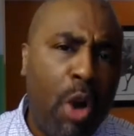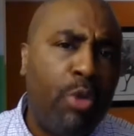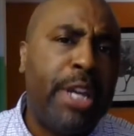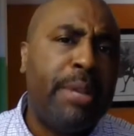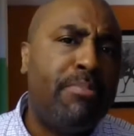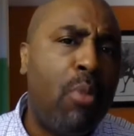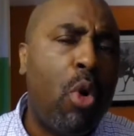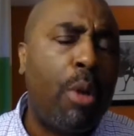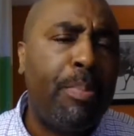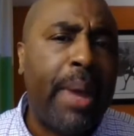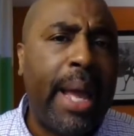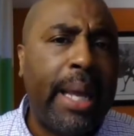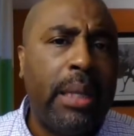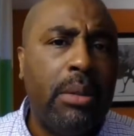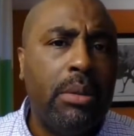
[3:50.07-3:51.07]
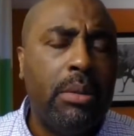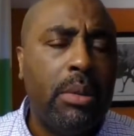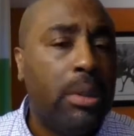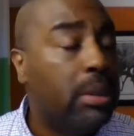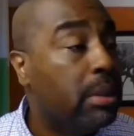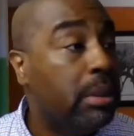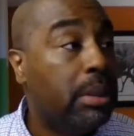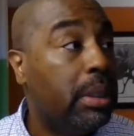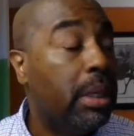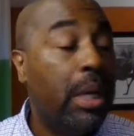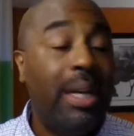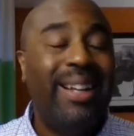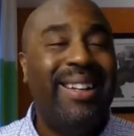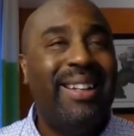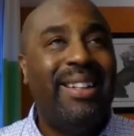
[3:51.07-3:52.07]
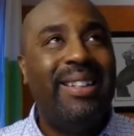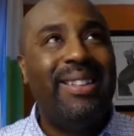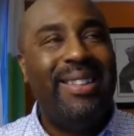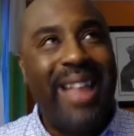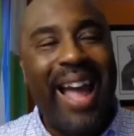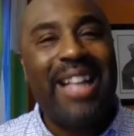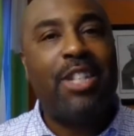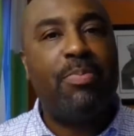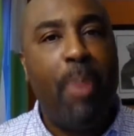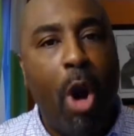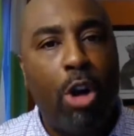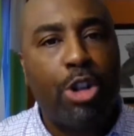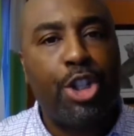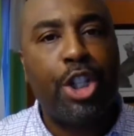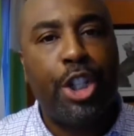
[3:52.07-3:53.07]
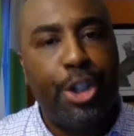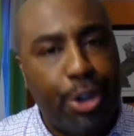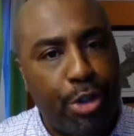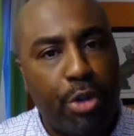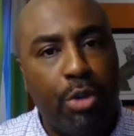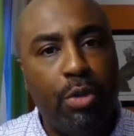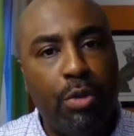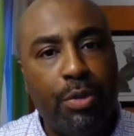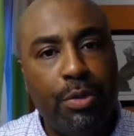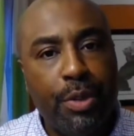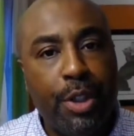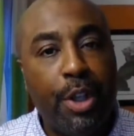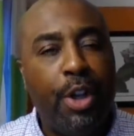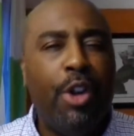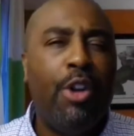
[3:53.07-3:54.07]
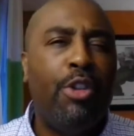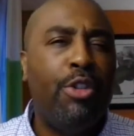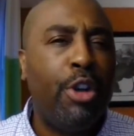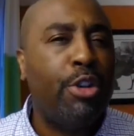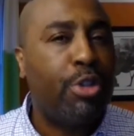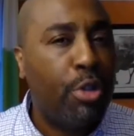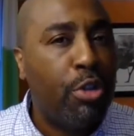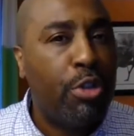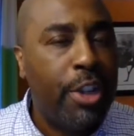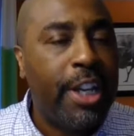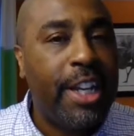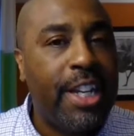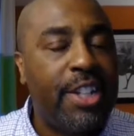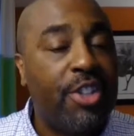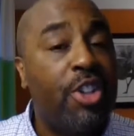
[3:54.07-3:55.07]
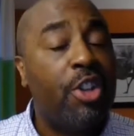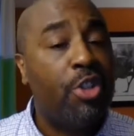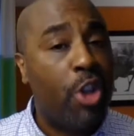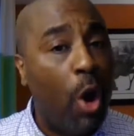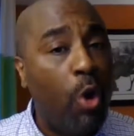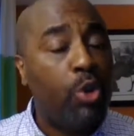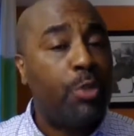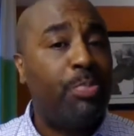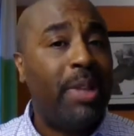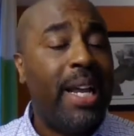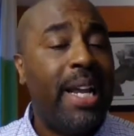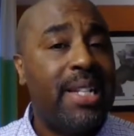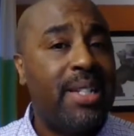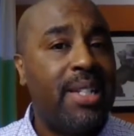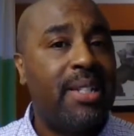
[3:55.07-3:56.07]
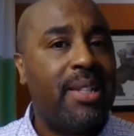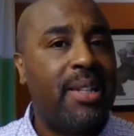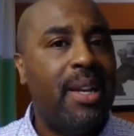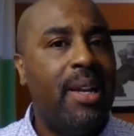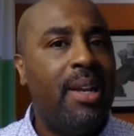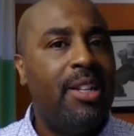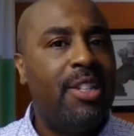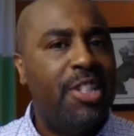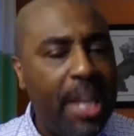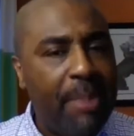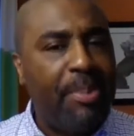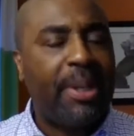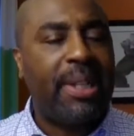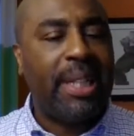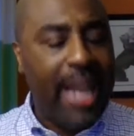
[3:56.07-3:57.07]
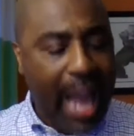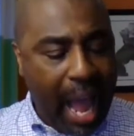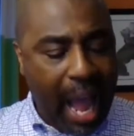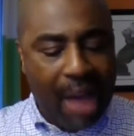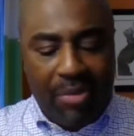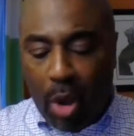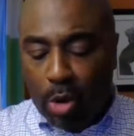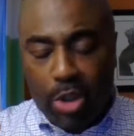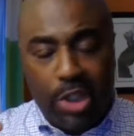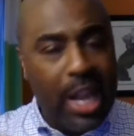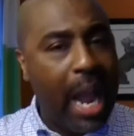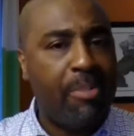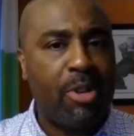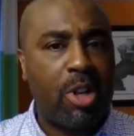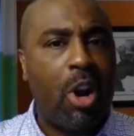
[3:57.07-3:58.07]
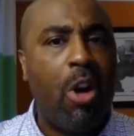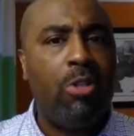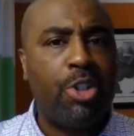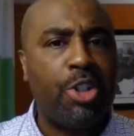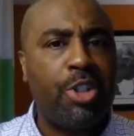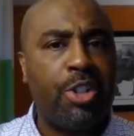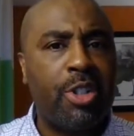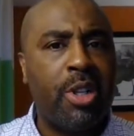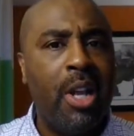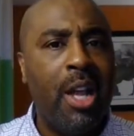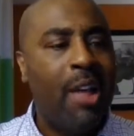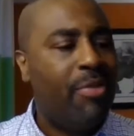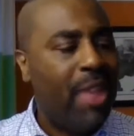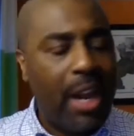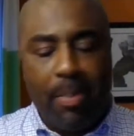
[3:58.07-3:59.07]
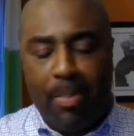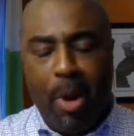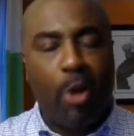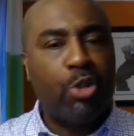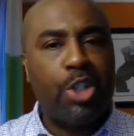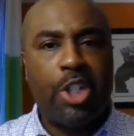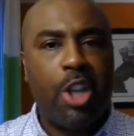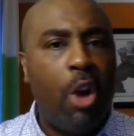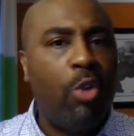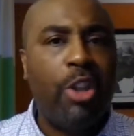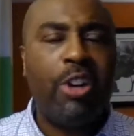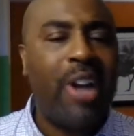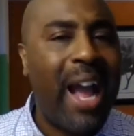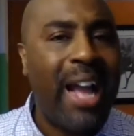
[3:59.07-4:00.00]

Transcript: go get more pay. That's partially true. The truth is those places typically have those type of cultures that a person